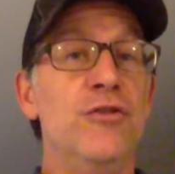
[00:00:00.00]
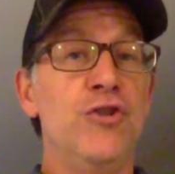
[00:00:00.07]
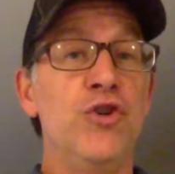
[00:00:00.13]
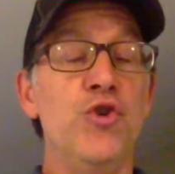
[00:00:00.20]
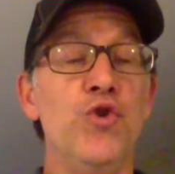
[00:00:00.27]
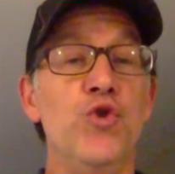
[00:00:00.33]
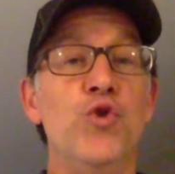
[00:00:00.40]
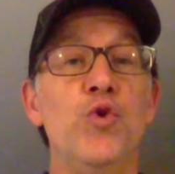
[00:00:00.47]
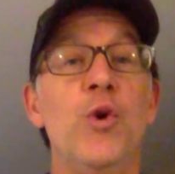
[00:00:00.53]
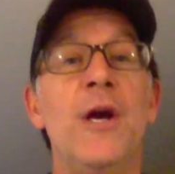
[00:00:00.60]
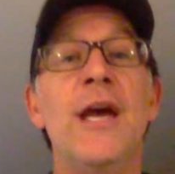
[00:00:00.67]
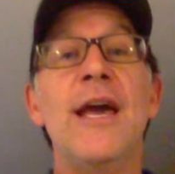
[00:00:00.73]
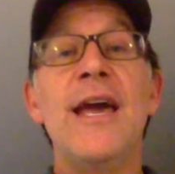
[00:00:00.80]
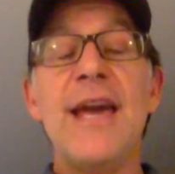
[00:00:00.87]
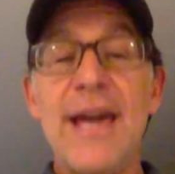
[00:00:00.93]
to
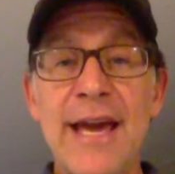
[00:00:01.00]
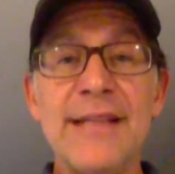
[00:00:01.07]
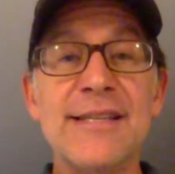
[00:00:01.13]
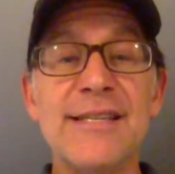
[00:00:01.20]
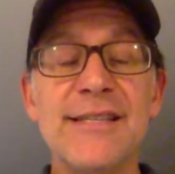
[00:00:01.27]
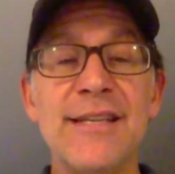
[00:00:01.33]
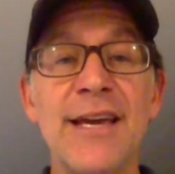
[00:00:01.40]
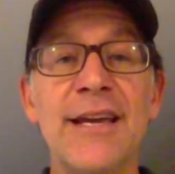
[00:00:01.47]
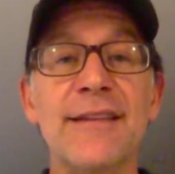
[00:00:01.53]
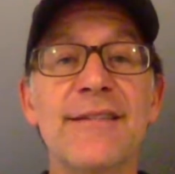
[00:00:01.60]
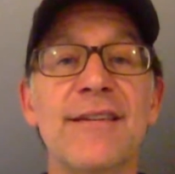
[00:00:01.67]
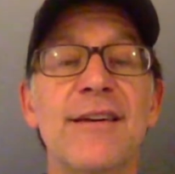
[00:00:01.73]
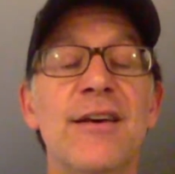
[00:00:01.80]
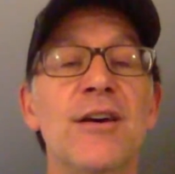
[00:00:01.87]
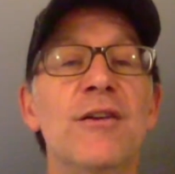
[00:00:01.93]
instinct,
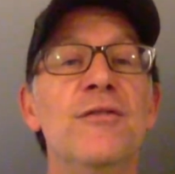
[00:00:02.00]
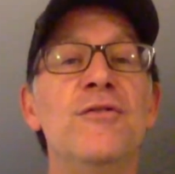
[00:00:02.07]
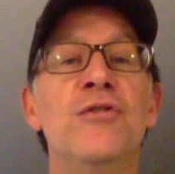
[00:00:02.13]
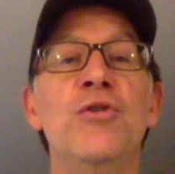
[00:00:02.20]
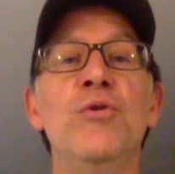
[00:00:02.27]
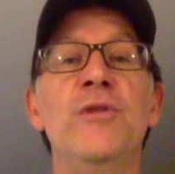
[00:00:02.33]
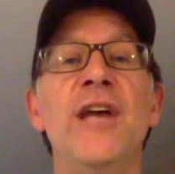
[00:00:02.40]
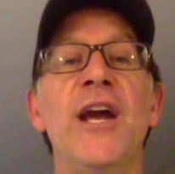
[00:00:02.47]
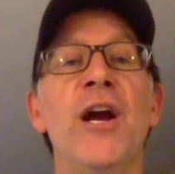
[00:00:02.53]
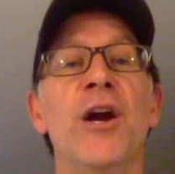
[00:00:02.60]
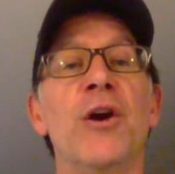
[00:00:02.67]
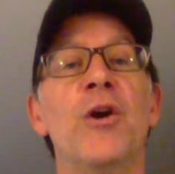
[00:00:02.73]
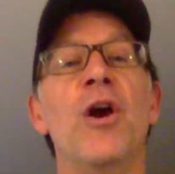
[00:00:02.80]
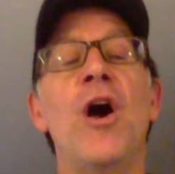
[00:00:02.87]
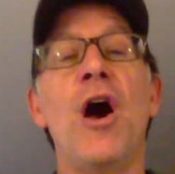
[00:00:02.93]
to
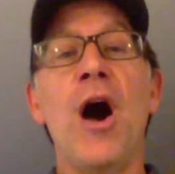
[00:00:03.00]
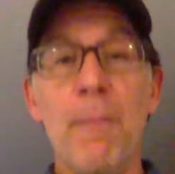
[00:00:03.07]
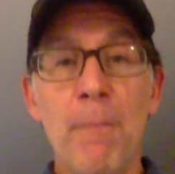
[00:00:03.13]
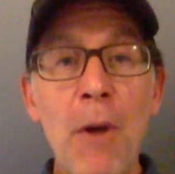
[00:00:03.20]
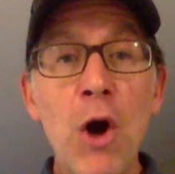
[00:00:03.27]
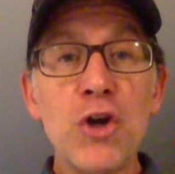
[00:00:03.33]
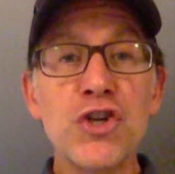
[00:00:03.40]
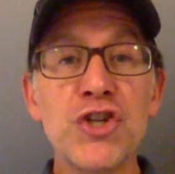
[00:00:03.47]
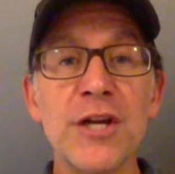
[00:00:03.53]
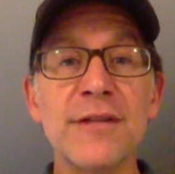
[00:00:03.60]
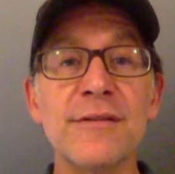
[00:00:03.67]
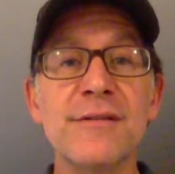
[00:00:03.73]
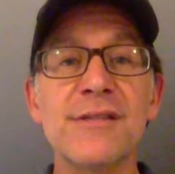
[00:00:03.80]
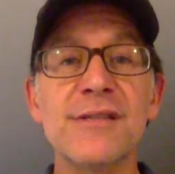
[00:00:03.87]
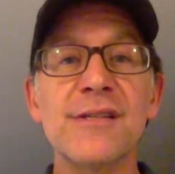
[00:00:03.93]
their
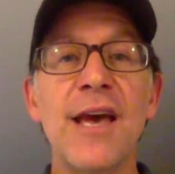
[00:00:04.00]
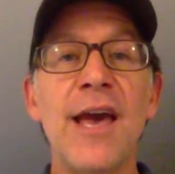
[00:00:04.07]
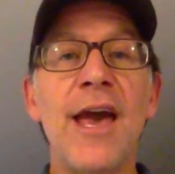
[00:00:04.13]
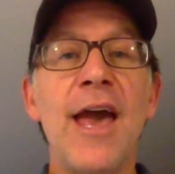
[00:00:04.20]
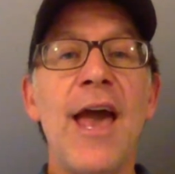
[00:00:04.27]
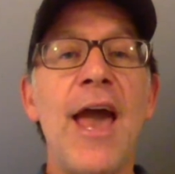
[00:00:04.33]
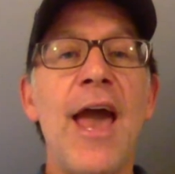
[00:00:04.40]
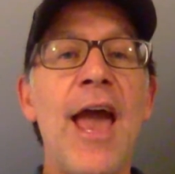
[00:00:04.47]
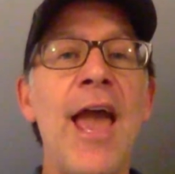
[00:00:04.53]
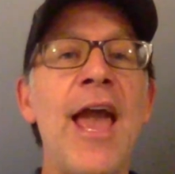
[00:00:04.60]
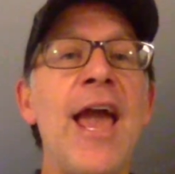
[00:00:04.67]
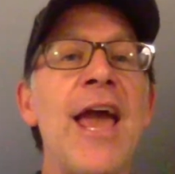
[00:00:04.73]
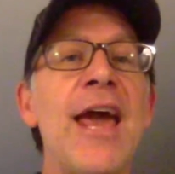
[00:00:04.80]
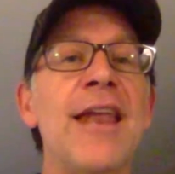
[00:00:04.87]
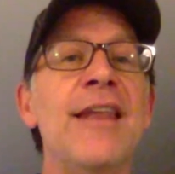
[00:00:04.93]
emotions,
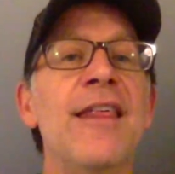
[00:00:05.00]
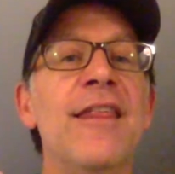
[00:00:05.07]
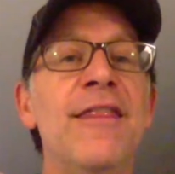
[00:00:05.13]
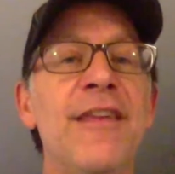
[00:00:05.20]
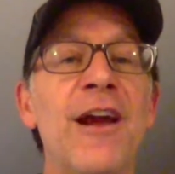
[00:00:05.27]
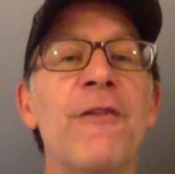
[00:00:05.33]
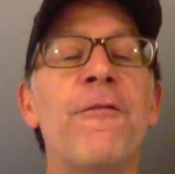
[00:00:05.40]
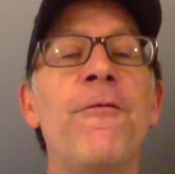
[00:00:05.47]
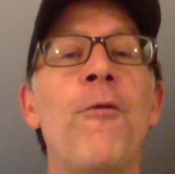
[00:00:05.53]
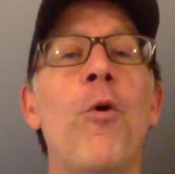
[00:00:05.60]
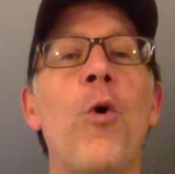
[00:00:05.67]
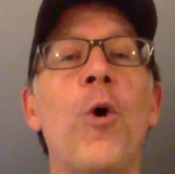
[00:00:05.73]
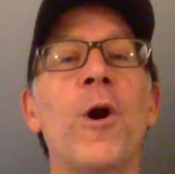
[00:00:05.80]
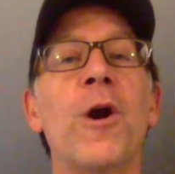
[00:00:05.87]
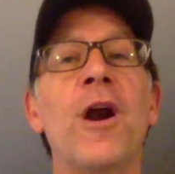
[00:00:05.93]
and
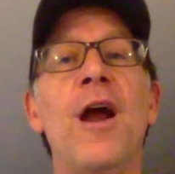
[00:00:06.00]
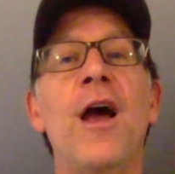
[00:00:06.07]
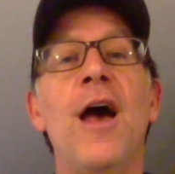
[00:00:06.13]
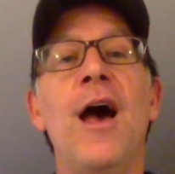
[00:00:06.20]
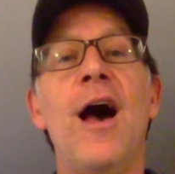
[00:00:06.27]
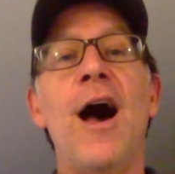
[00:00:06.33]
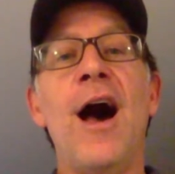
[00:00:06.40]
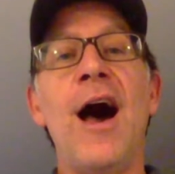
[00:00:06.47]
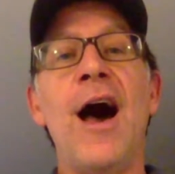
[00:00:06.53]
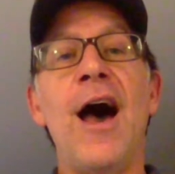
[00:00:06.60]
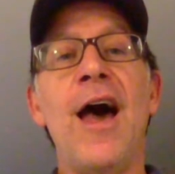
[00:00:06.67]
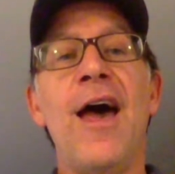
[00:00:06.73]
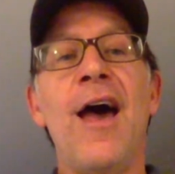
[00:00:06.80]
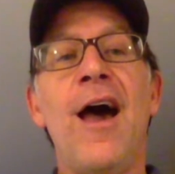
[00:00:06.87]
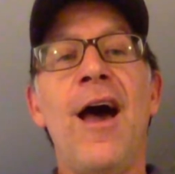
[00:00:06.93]
therefore
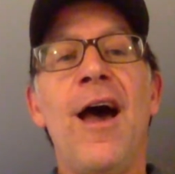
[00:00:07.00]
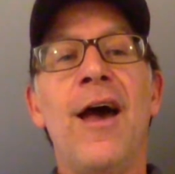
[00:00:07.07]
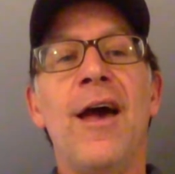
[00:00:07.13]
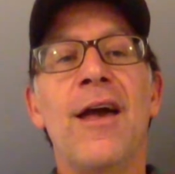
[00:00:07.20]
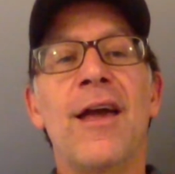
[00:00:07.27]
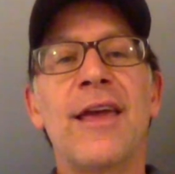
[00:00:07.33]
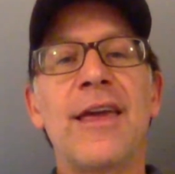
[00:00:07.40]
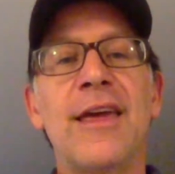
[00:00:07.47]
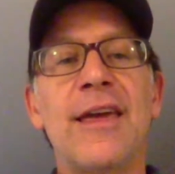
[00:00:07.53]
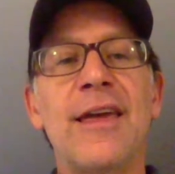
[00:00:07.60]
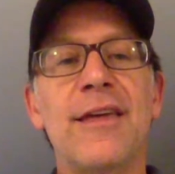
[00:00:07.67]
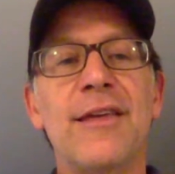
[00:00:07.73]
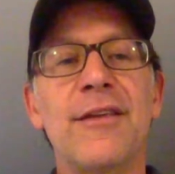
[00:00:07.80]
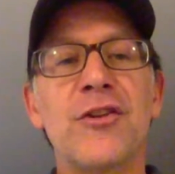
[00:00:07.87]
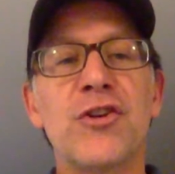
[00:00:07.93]
uh,
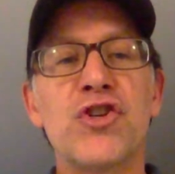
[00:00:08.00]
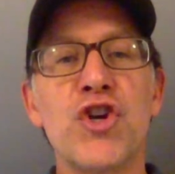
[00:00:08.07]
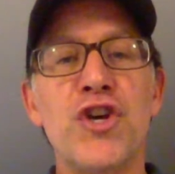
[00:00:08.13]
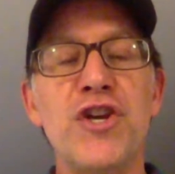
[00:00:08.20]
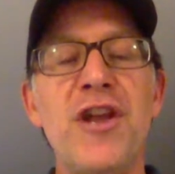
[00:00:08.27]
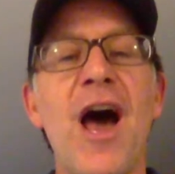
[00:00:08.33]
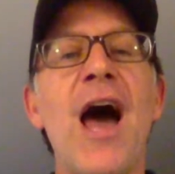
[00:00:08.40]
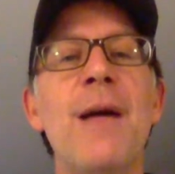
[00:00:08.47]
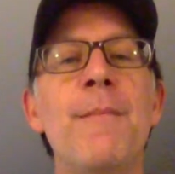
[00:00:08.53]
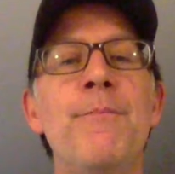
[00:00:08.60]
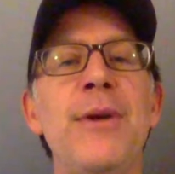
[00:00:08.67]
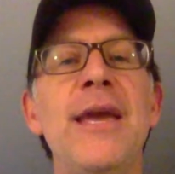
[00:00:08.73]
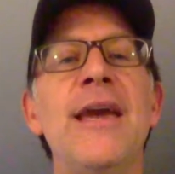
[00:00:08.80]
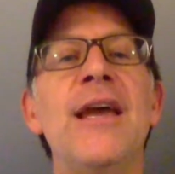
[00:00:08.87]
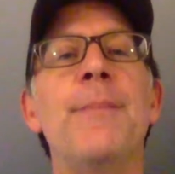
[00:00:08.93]
should not
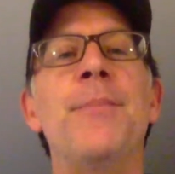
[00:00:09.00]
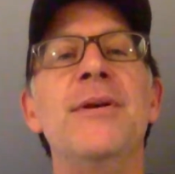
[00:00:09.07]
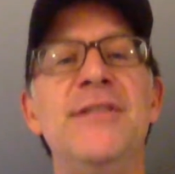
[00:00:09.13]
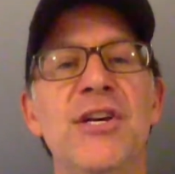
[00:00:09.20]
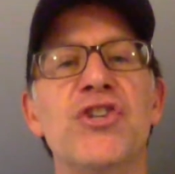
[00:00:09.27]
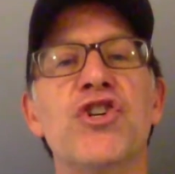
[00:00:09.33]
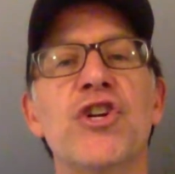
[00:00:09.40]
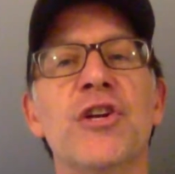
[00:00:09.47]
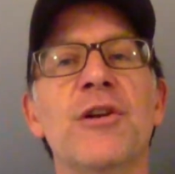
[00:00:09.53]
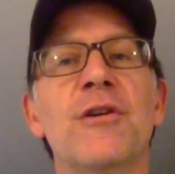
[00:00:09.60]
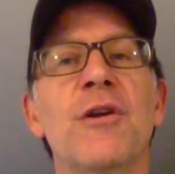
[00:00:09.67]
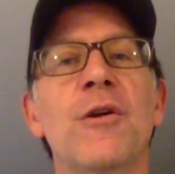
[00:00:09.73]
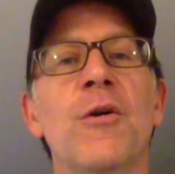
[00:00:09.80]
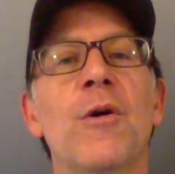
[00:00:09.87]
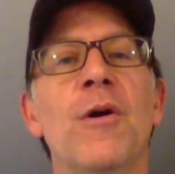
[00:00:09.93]
be in a position